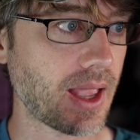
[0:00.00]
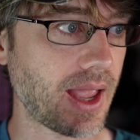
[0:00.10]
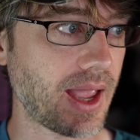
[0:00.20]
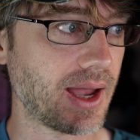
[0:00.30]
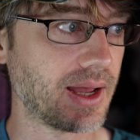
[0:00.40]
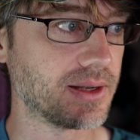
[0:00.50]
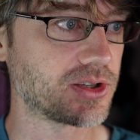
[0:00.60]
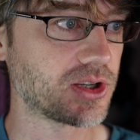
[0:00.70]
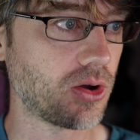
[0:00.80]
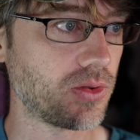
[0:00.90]
And
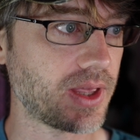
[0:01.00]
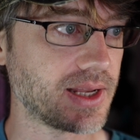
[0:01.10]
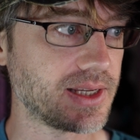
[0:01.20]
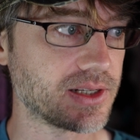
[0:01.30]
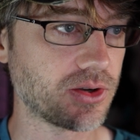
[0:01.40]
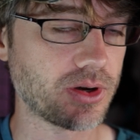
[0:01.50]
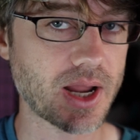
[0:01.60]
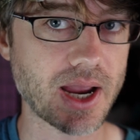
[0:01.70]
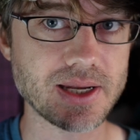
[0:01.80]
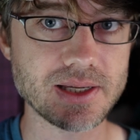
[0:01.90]
so the idea is there are
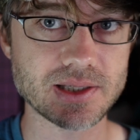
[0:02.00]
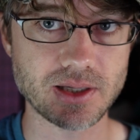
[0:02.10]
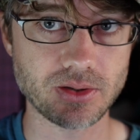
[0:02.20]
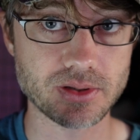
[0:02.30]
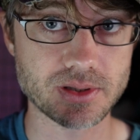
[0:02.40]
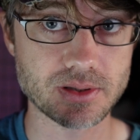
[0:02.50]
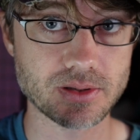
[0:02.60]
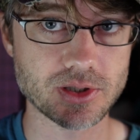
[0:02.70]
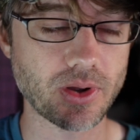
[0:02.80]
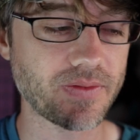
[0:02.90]
90 skills.
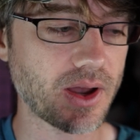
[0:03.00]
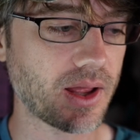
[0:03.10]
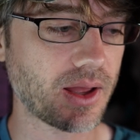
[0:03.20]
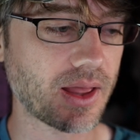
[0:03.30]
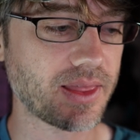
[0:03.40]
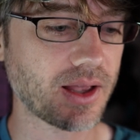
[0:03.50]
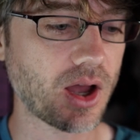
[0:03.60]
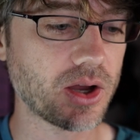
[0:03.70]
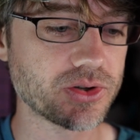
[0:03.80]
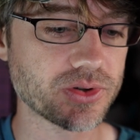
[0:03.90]
So I've got, I think,
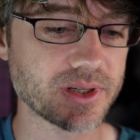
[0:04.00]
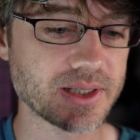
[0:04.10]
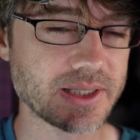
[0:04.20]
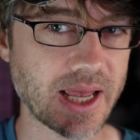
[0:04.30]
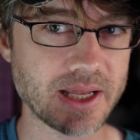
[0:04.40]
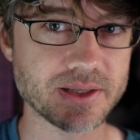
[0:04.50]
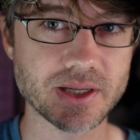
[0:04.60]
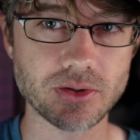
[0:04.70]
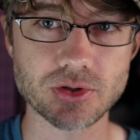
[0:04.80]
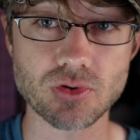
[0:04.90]
110
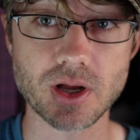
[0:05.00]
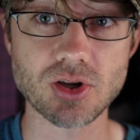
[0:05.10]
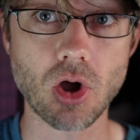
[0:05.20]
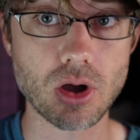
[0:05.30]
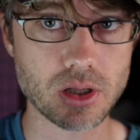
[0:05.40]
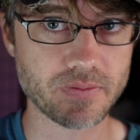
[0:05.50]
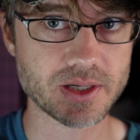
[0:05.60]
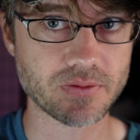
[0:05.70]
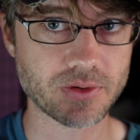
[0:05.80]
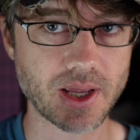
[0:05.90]
skills across all of the
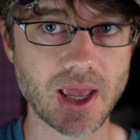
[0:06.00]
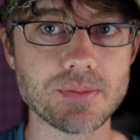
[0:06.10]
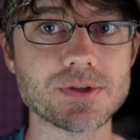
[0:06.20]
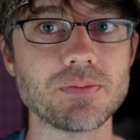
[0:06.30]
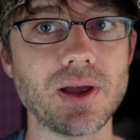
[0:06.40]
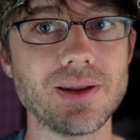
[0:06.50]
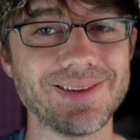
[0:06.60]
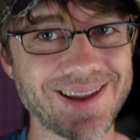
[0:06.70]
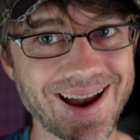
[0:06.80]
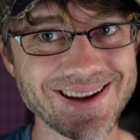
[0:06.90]
different games, but
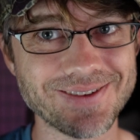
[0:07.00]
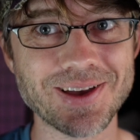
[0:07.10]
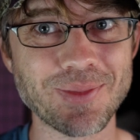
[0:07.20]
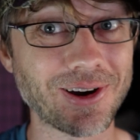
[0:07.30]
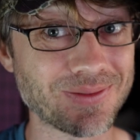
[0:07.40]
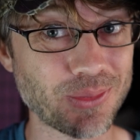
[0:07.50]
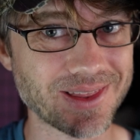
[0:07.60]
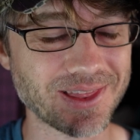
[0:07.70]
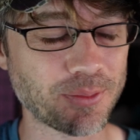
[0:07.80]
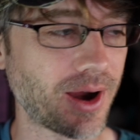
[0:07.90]
90 of them are
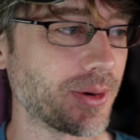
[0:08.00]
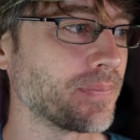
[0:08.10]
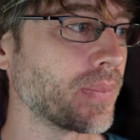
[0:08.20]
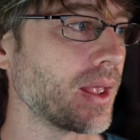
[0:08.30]
within the primer.